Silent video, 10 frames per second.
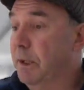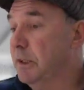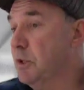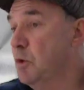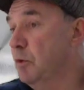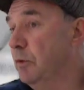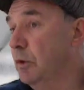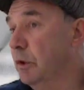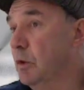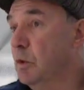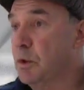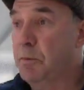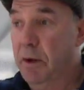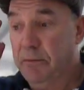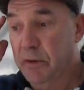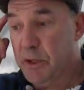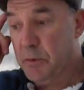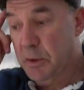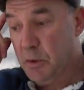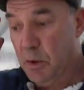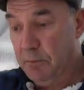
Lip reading: bad snowfall and a cold spell for this week.